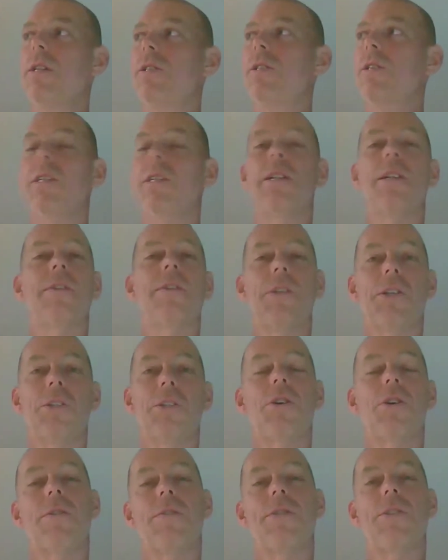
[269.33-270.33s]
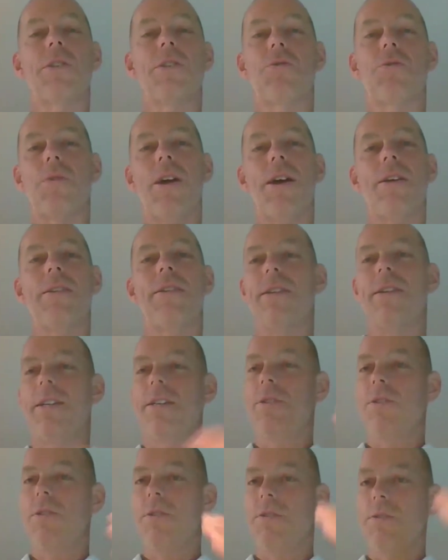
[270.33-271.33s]
delivering services rather
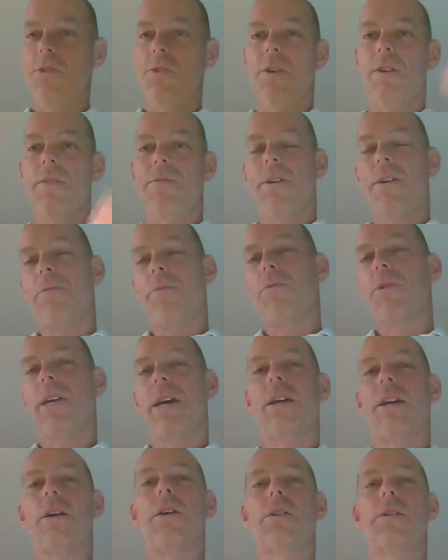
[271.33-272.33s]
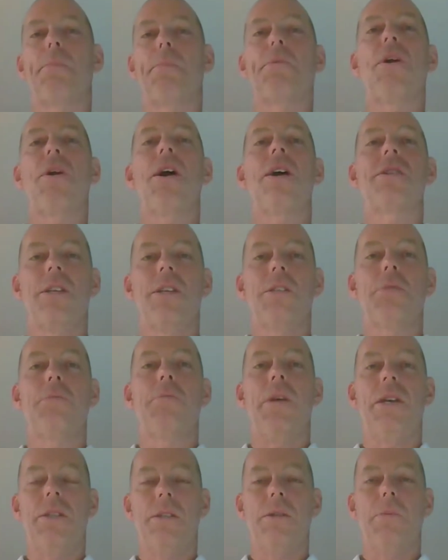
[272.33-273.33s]
than sort of a, what I call a
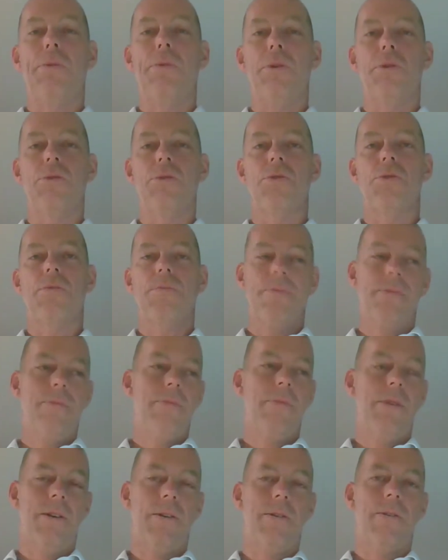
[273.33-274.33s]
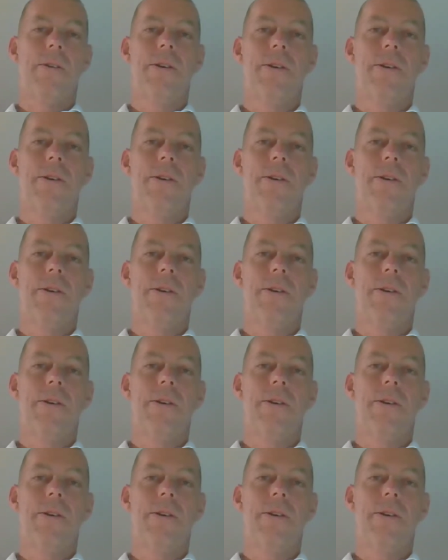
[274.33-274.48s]
process-based approach. You know,